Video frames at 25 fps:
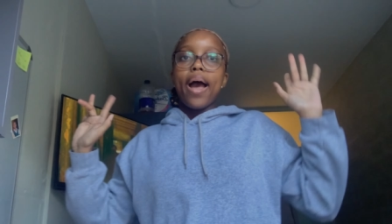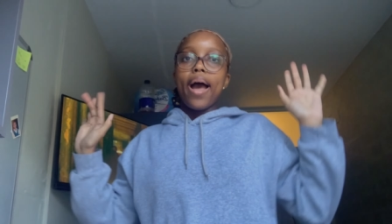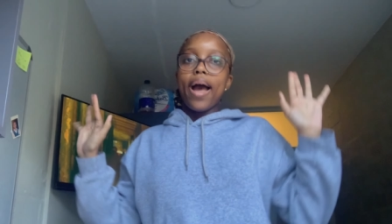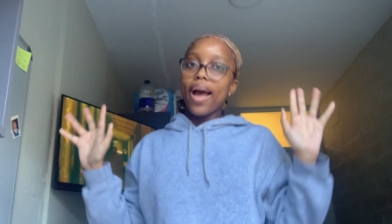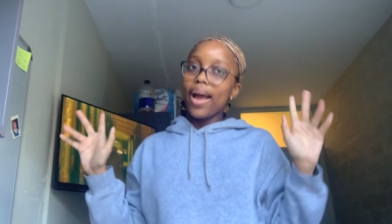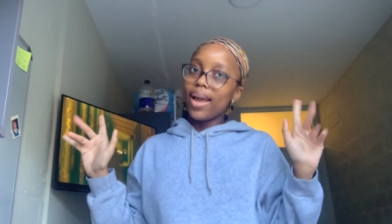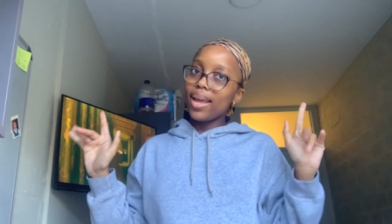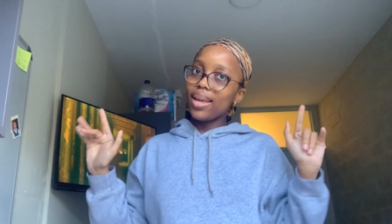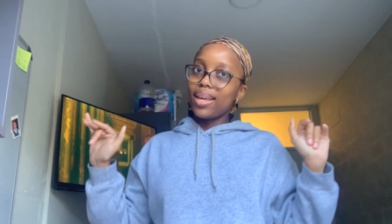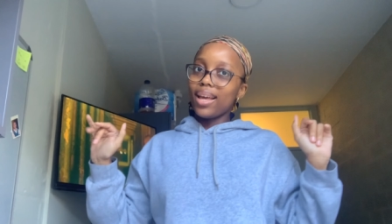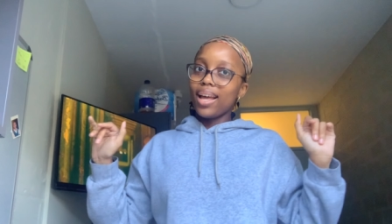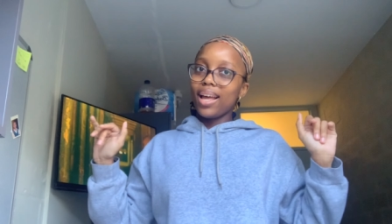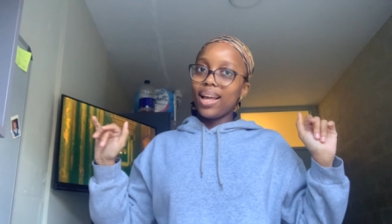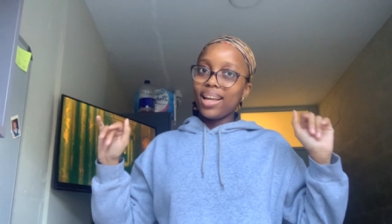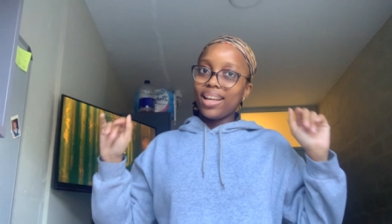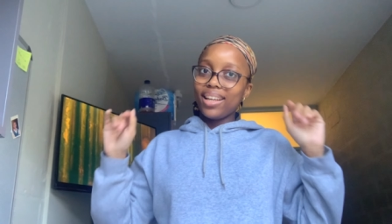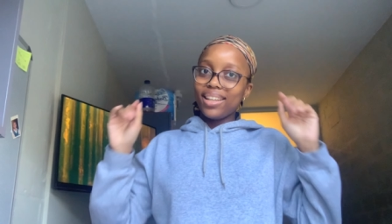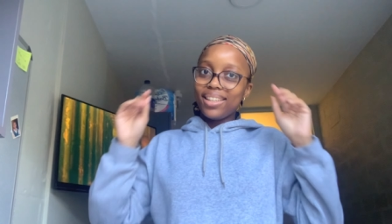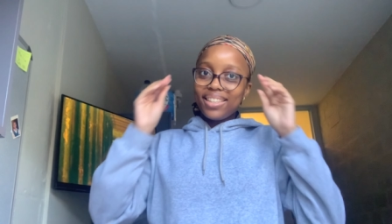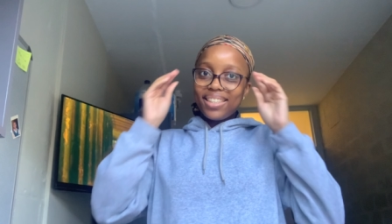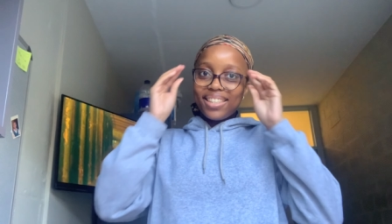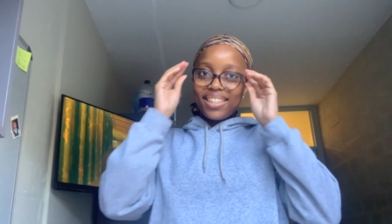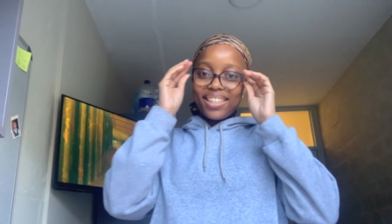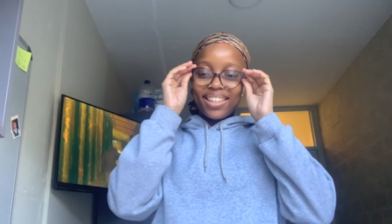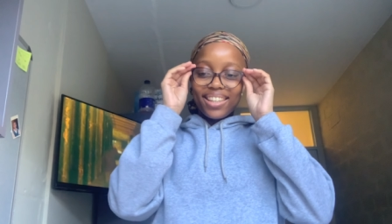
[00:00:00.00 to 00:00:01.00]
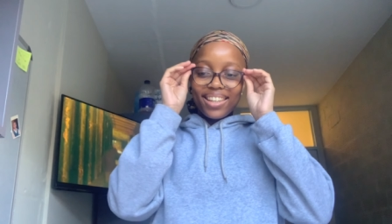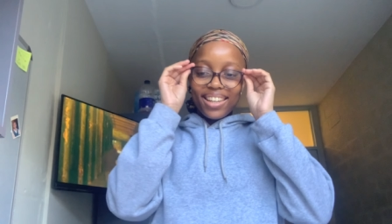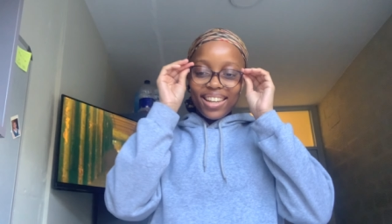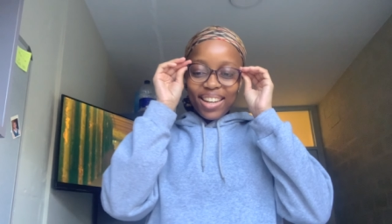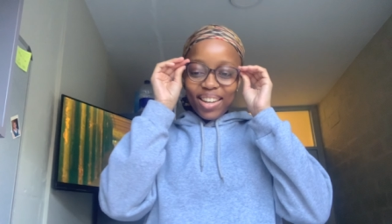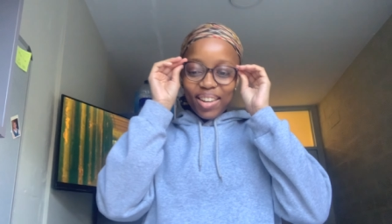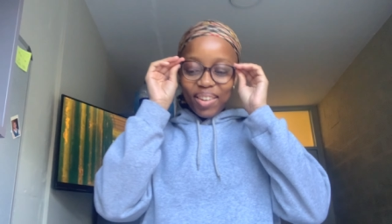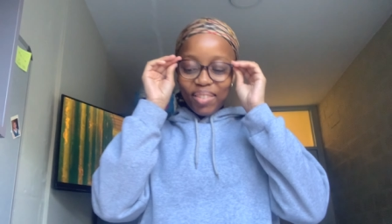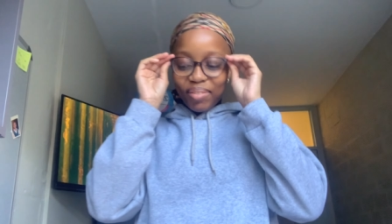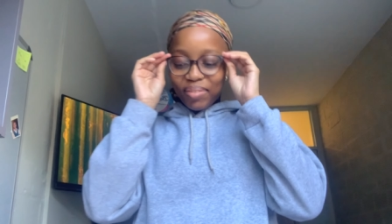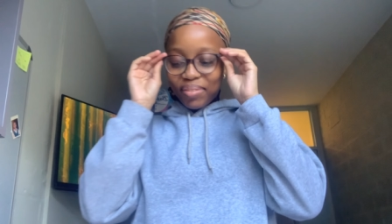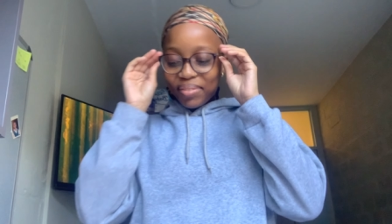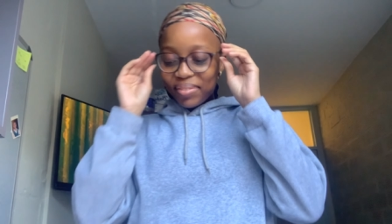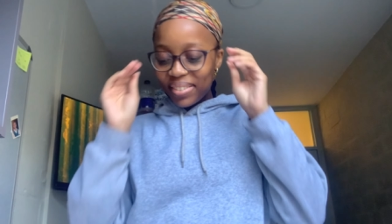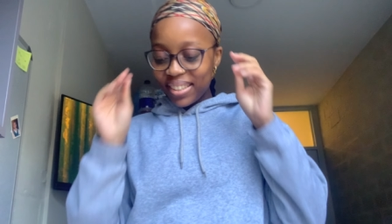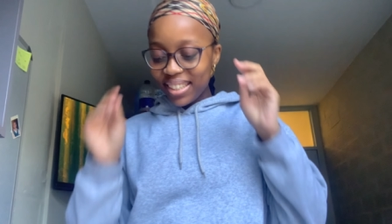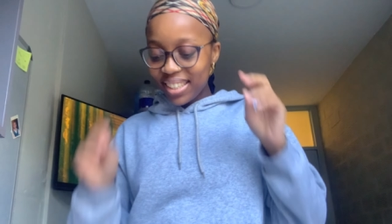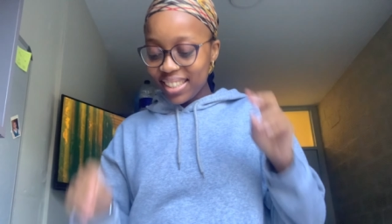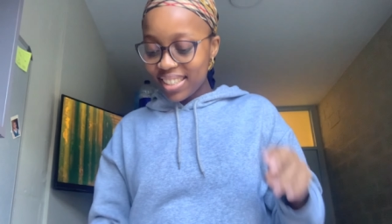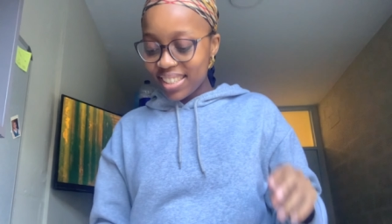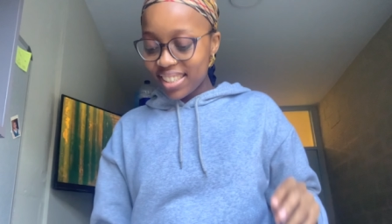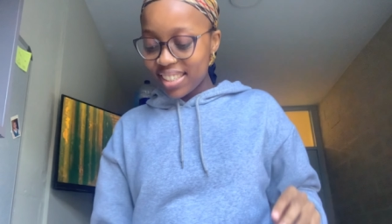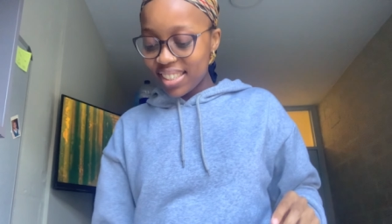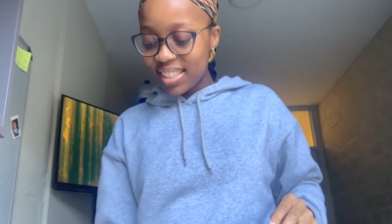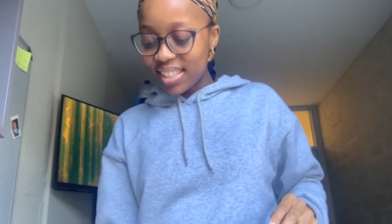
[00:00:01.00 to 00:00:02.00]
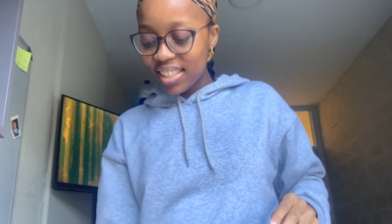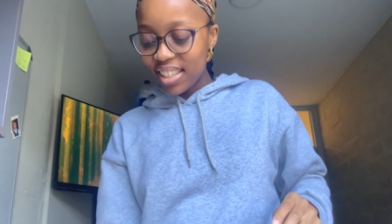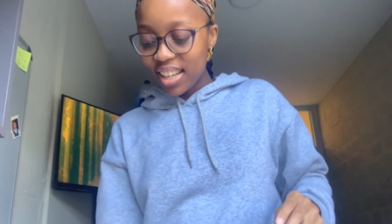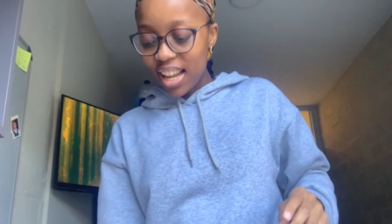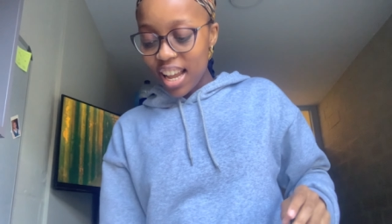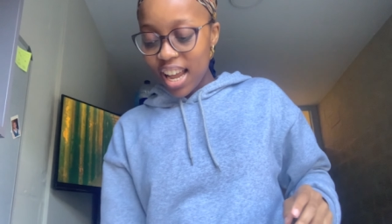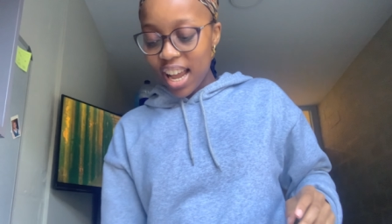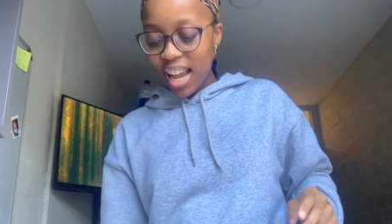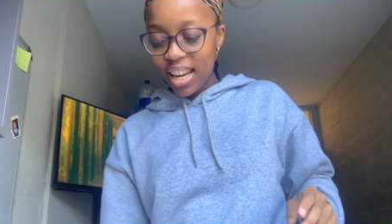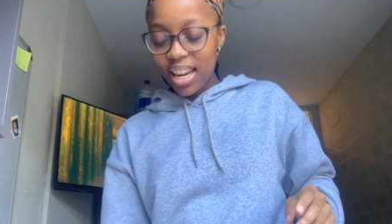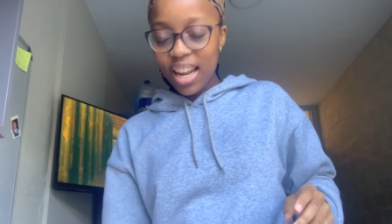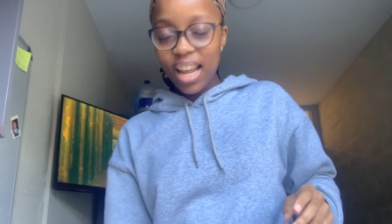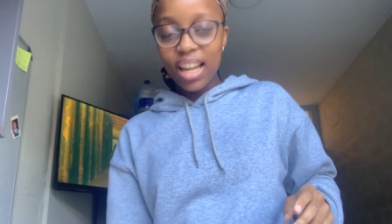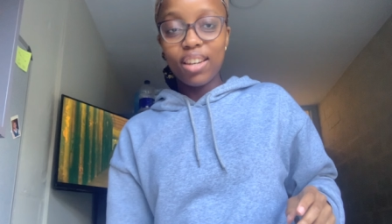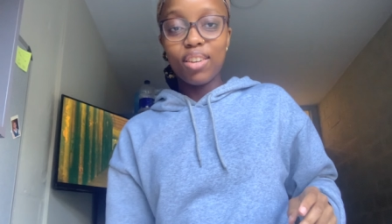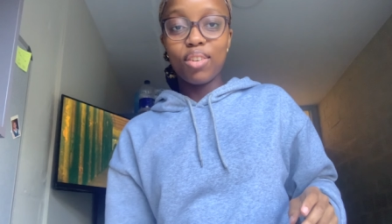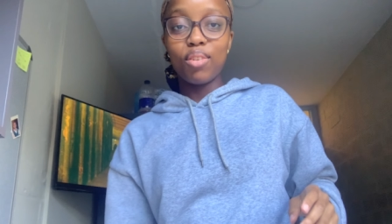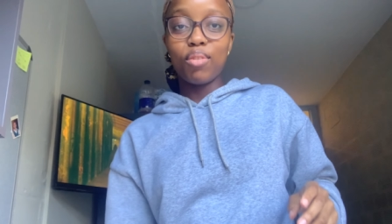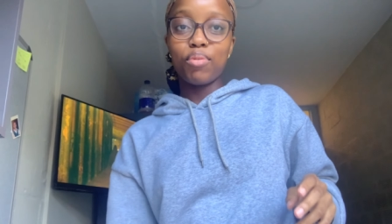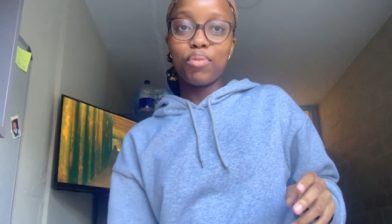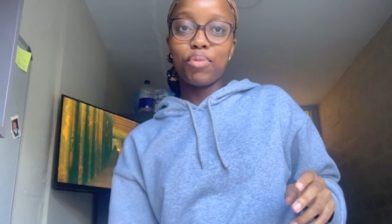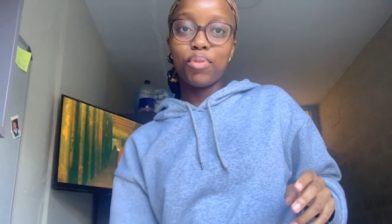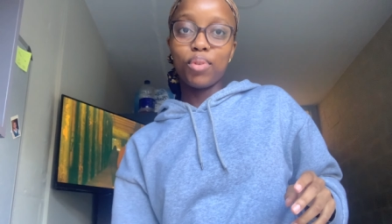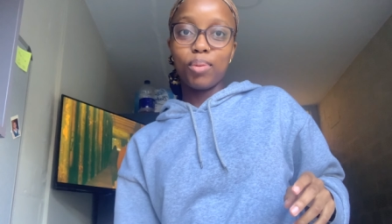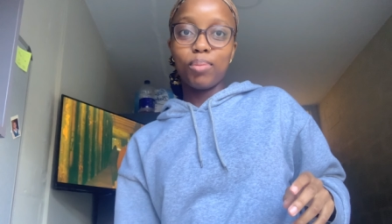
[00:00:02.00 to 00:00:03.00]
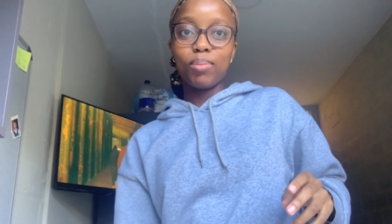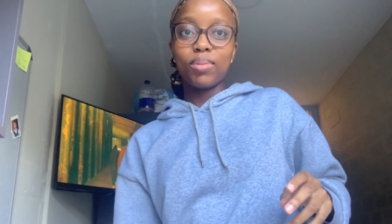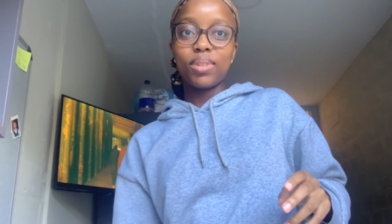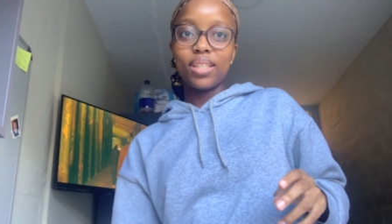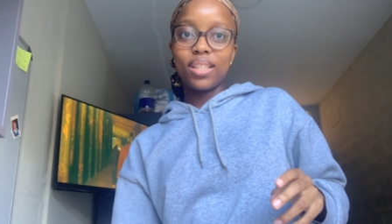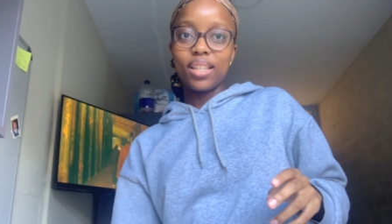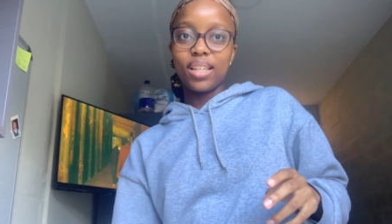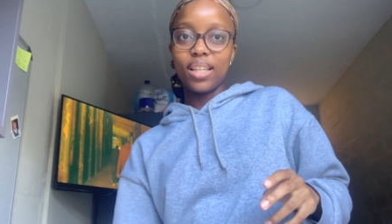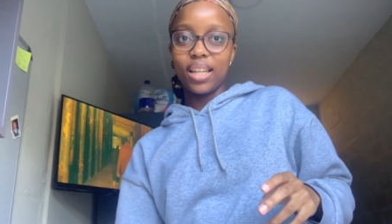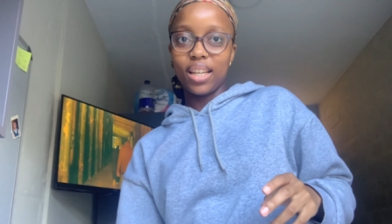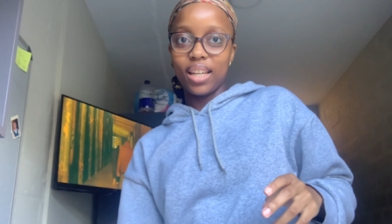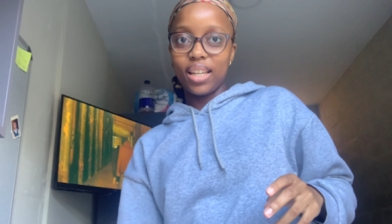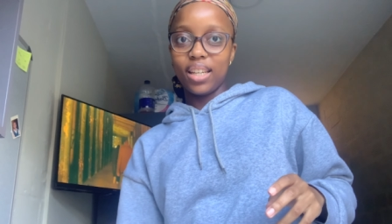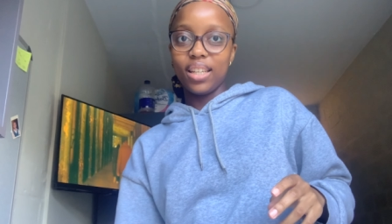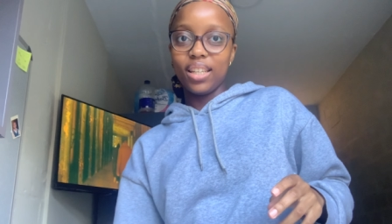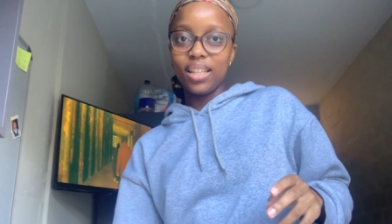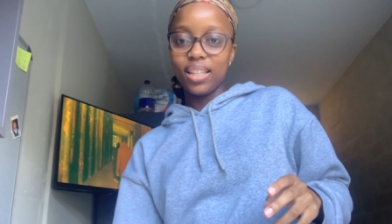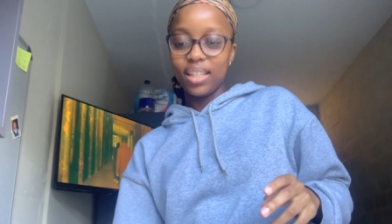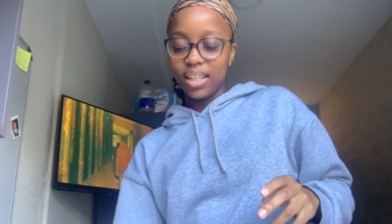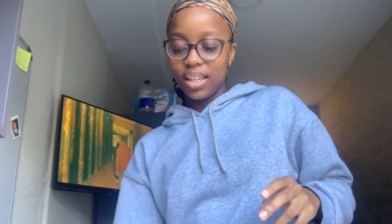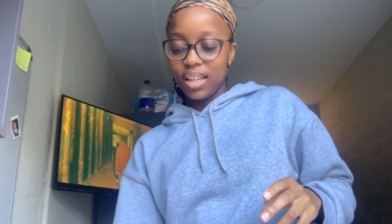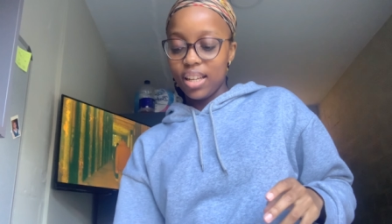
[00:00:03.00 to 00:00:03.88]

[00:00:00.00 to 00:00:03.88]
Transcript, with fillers: Hi guys, um, had I didn't film today,